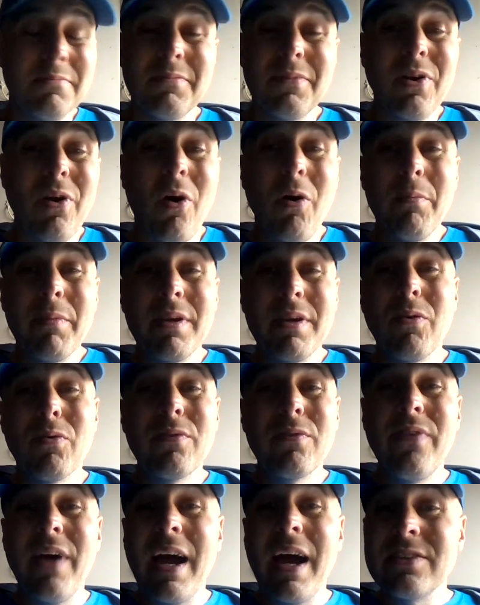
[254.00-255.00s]
Call me
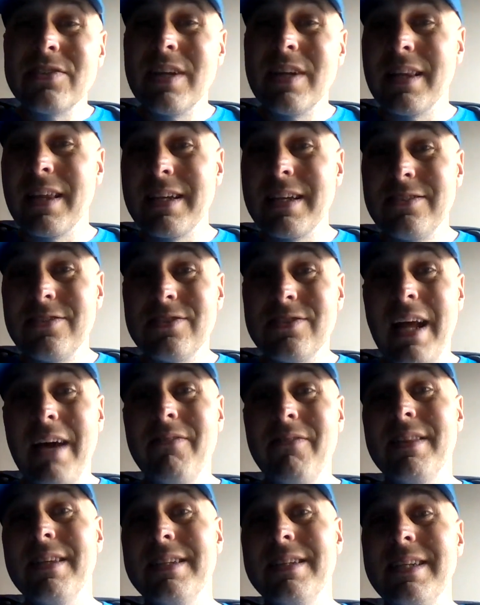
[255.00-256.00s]
old-fashioned. I like just
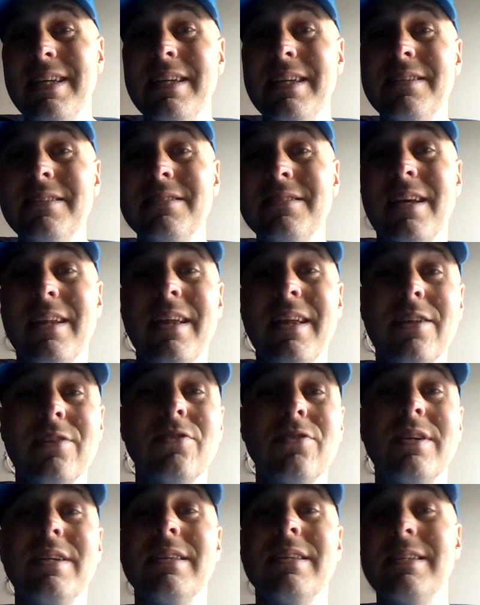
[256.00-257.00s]
having the tins. I like
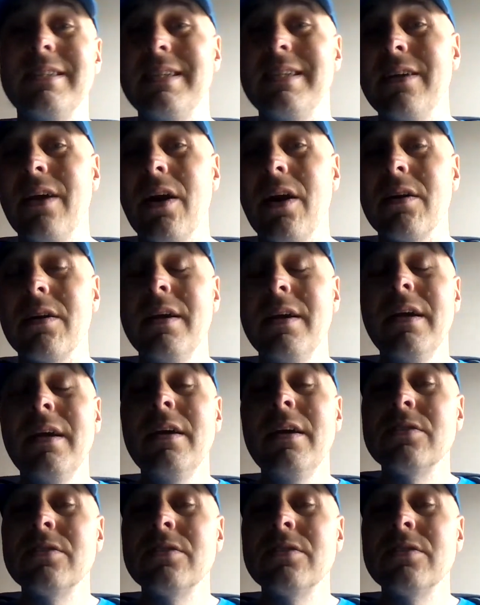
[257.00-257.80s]
looking at the tin art.